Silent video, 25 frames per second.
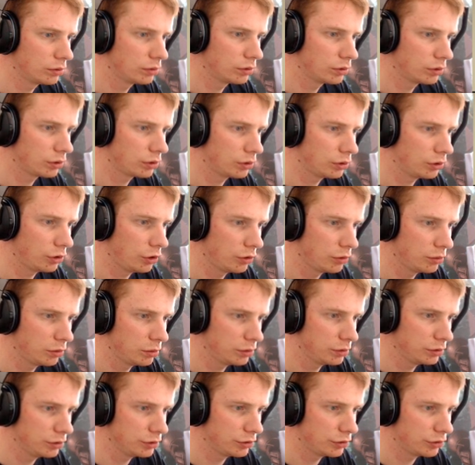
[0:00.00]

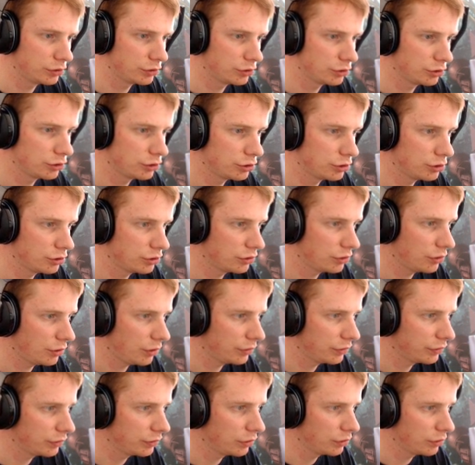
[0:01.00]
global and just
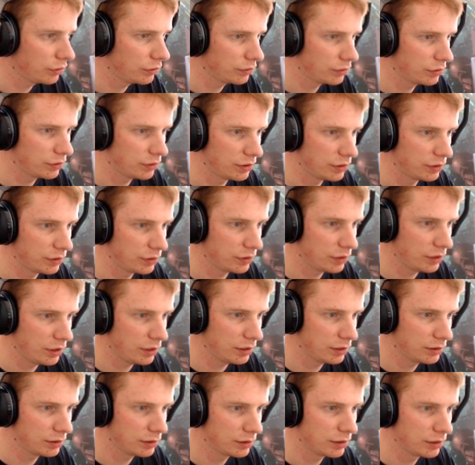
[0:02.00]
toss it over to the
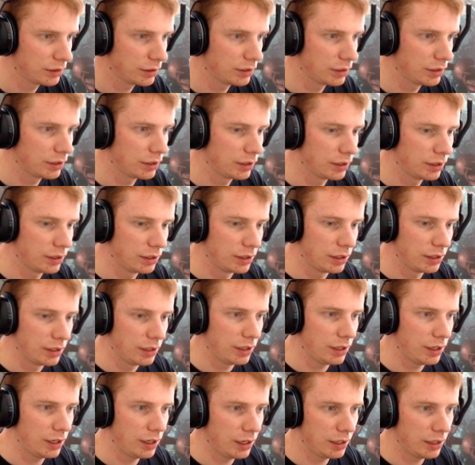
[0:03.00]
side.
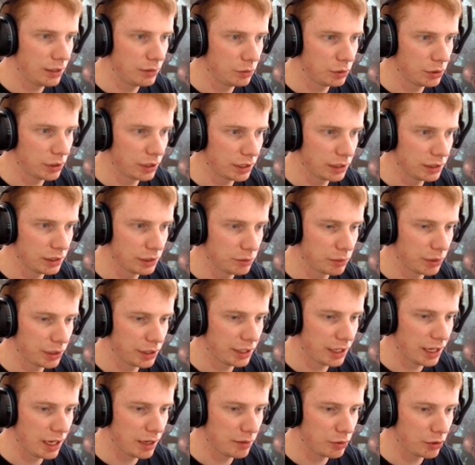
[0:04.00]
And when I click my
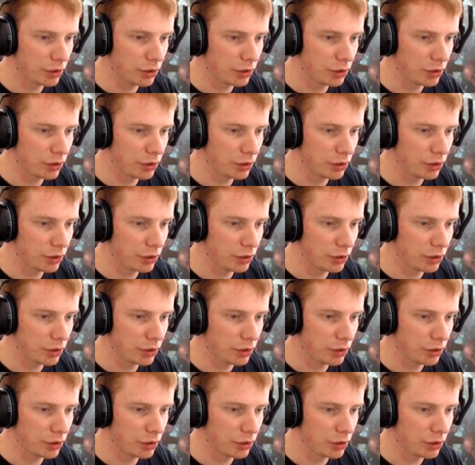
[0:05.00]
camera, I